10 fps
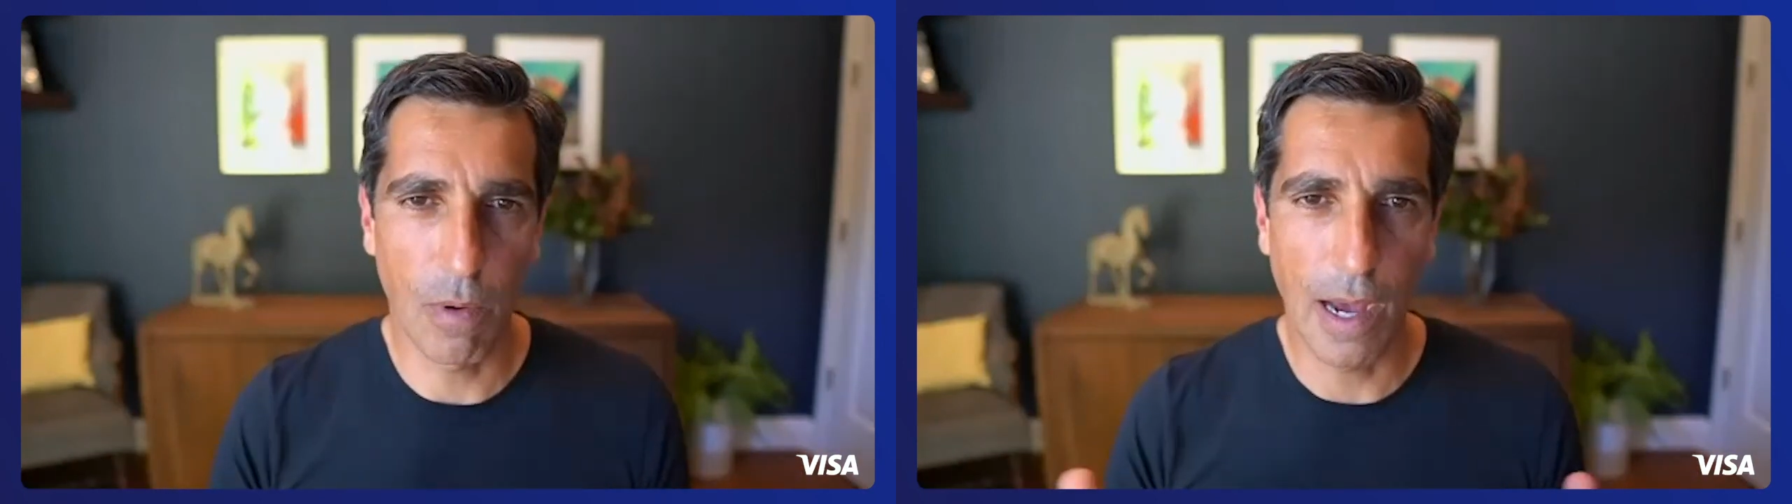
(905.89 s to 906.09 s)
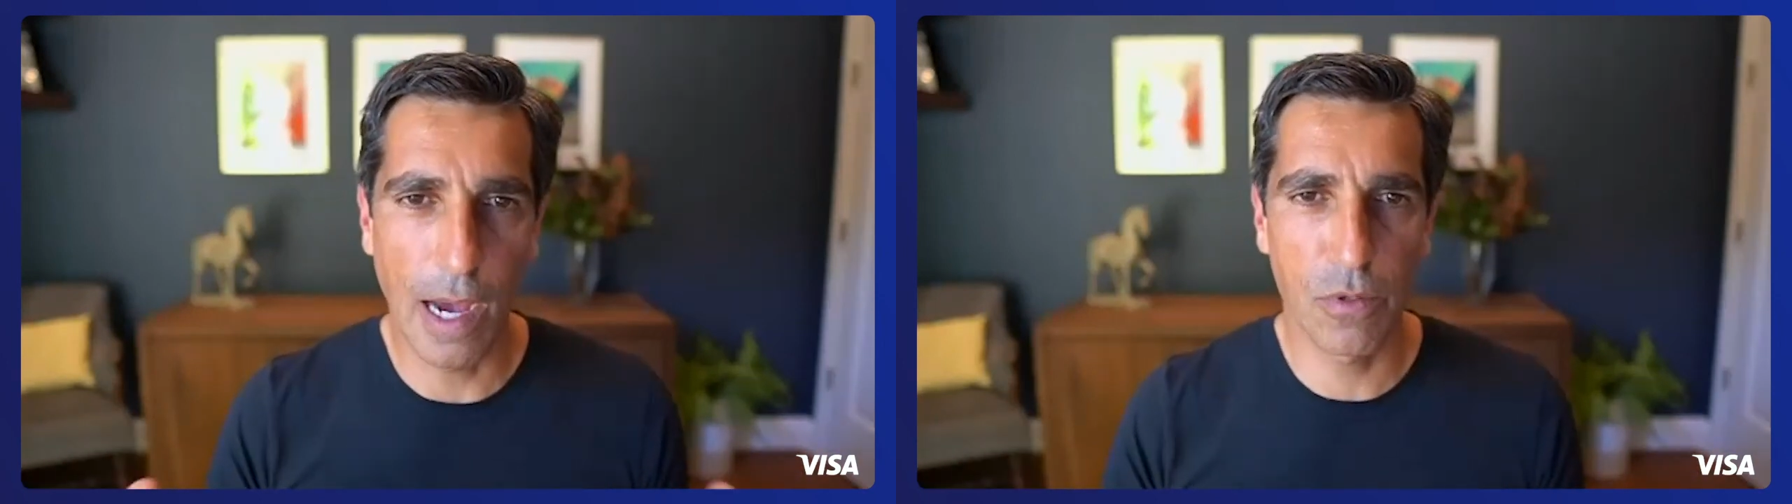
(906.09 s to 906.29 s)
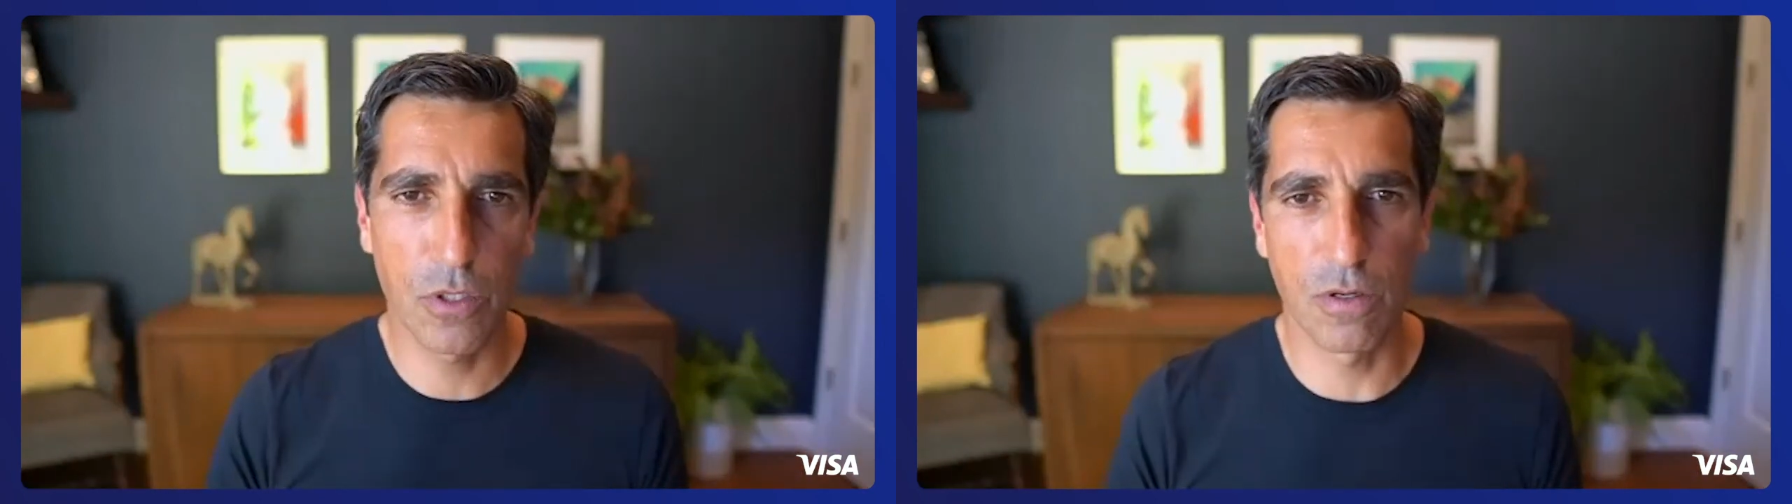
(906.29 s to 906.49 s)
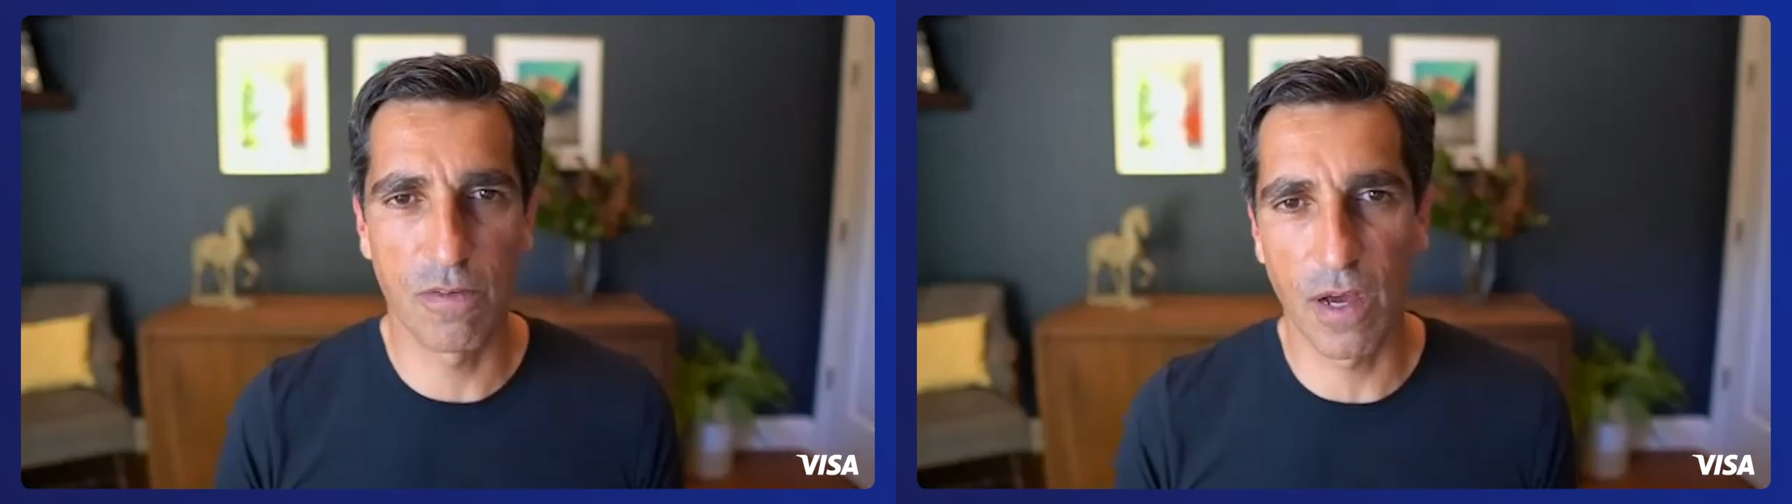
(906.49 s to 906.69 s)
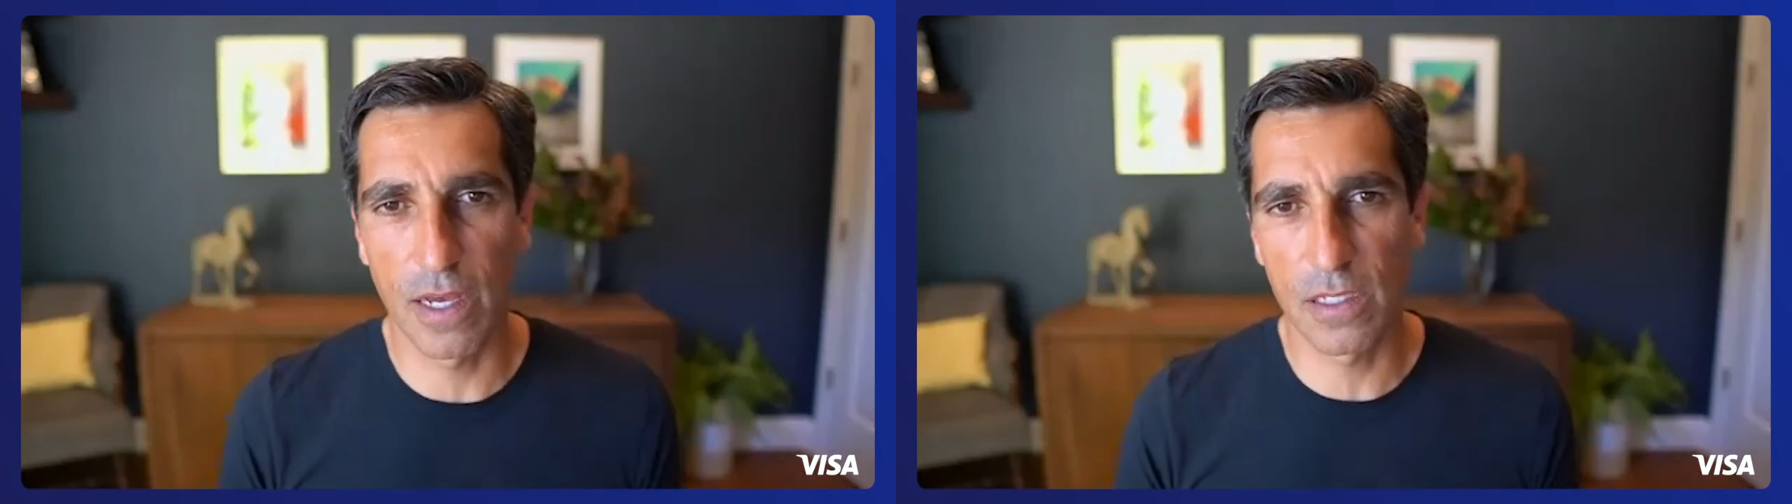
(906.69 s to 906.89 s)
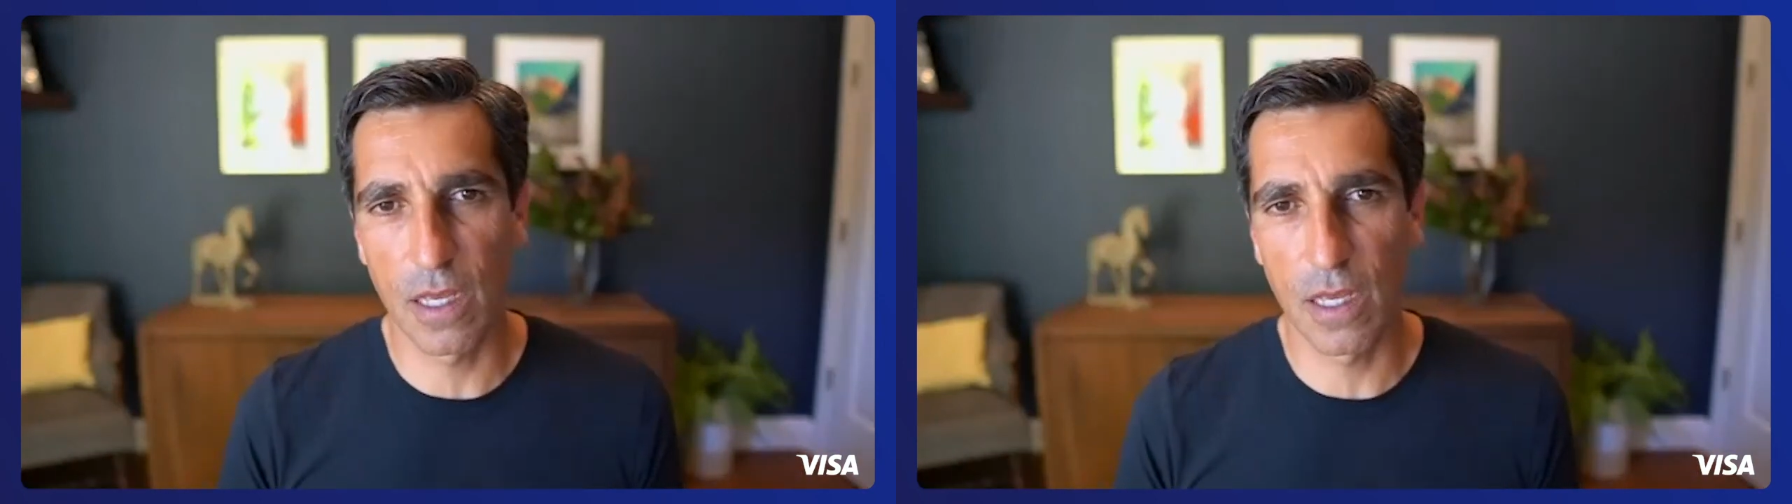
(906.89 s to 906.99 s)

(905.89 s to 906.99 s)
how would you advise that